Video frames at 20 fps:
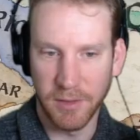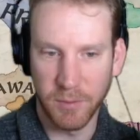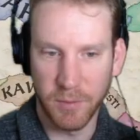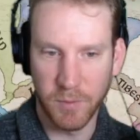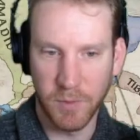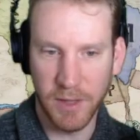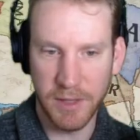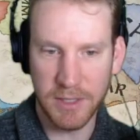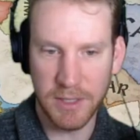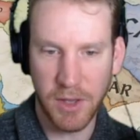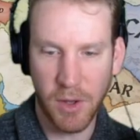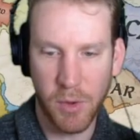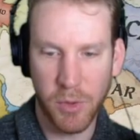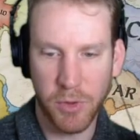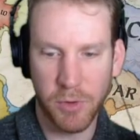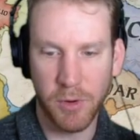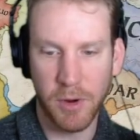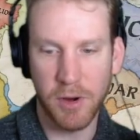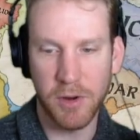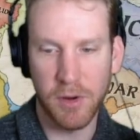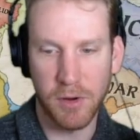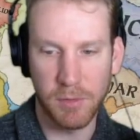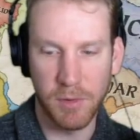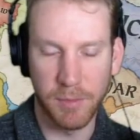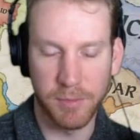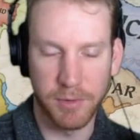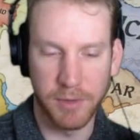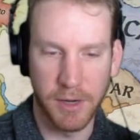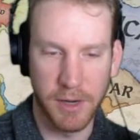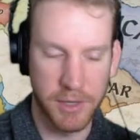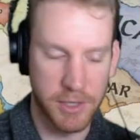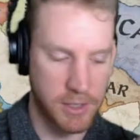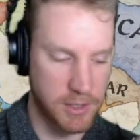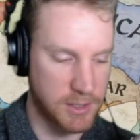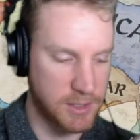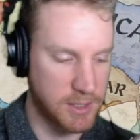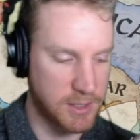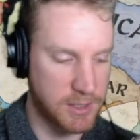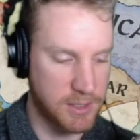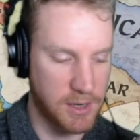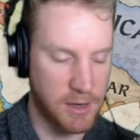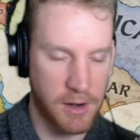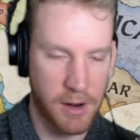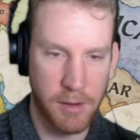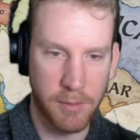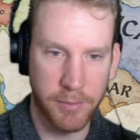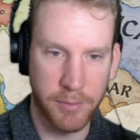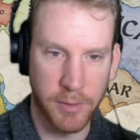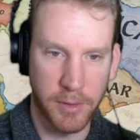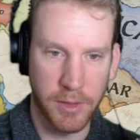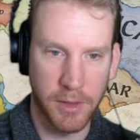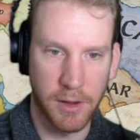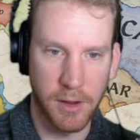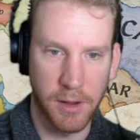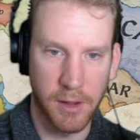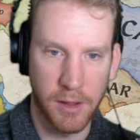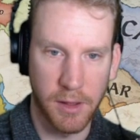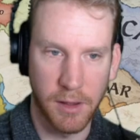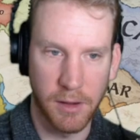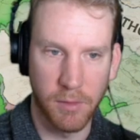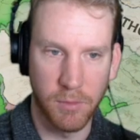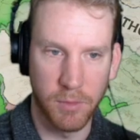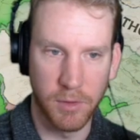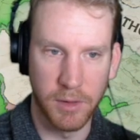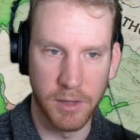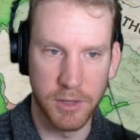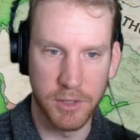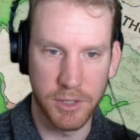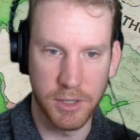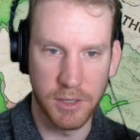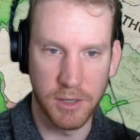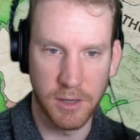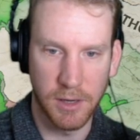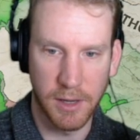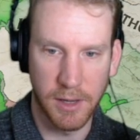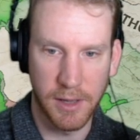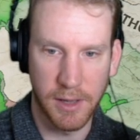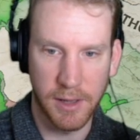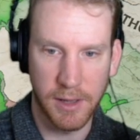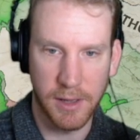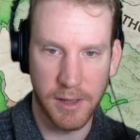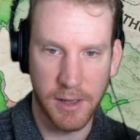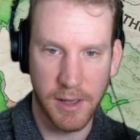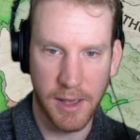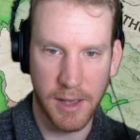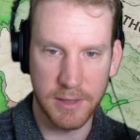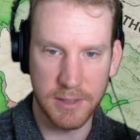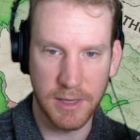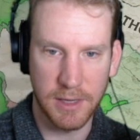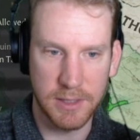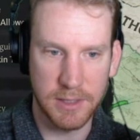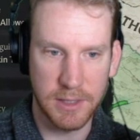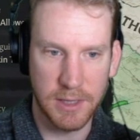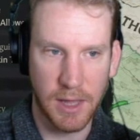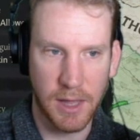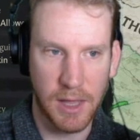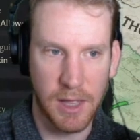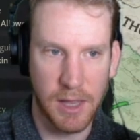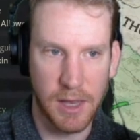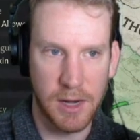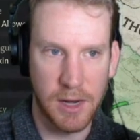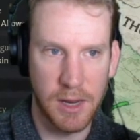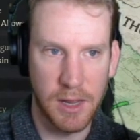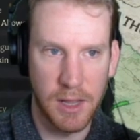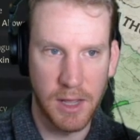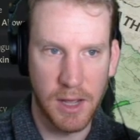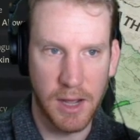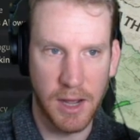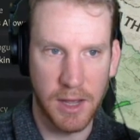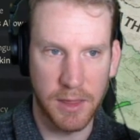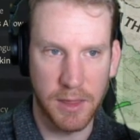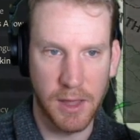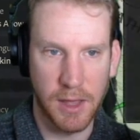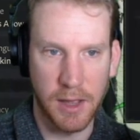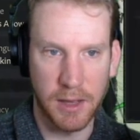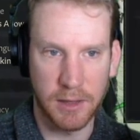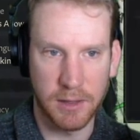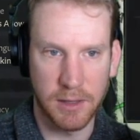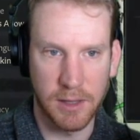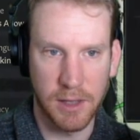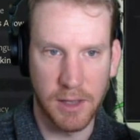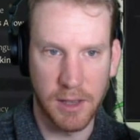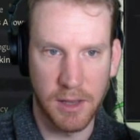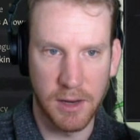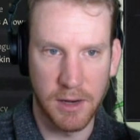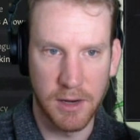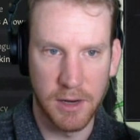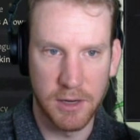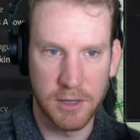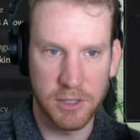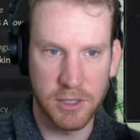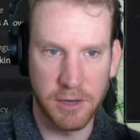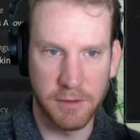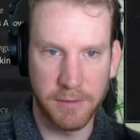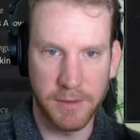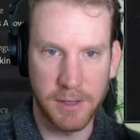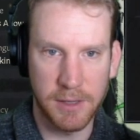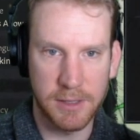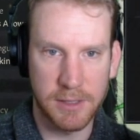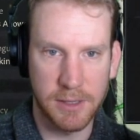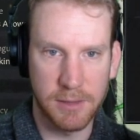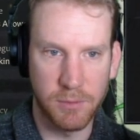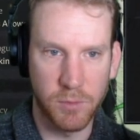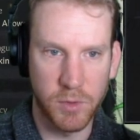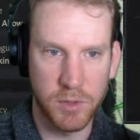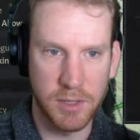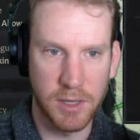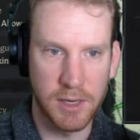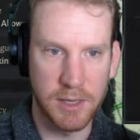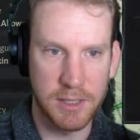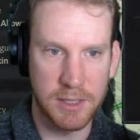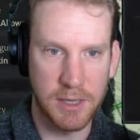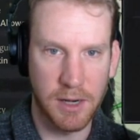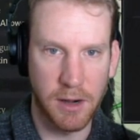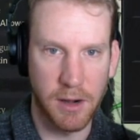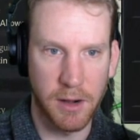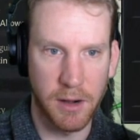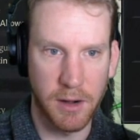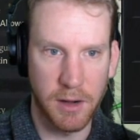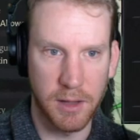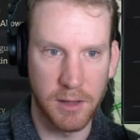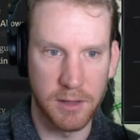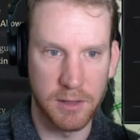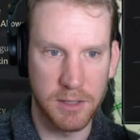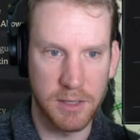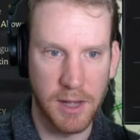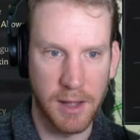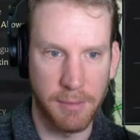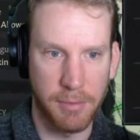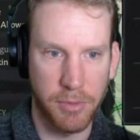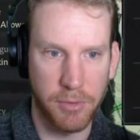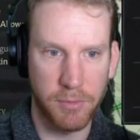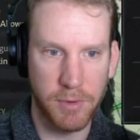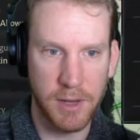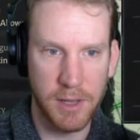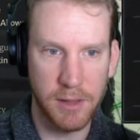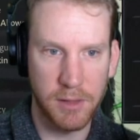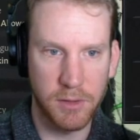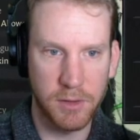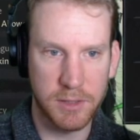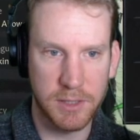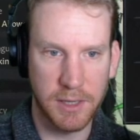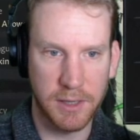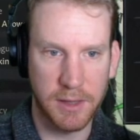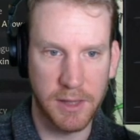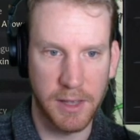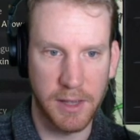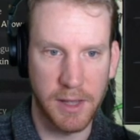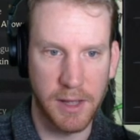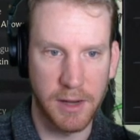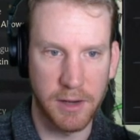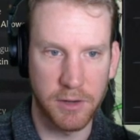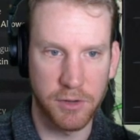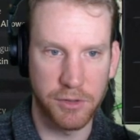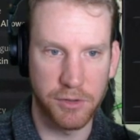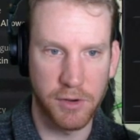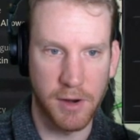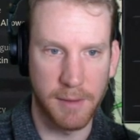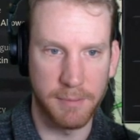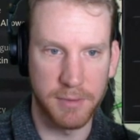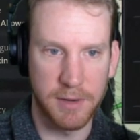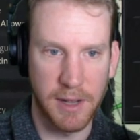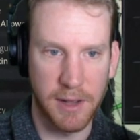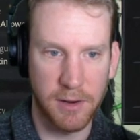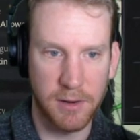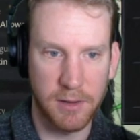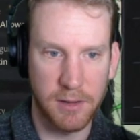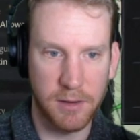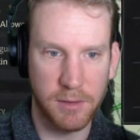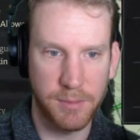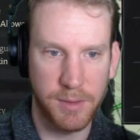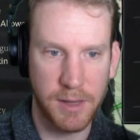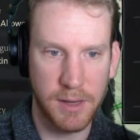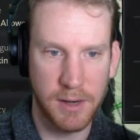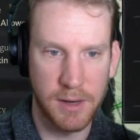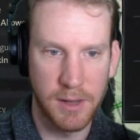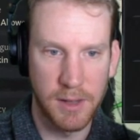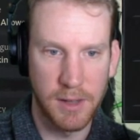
Let's go through our normal progressions. Let's start off with religion. As I said, I thought that Chavism was going to start in the top 3. Looks like they got dropped down a little bit.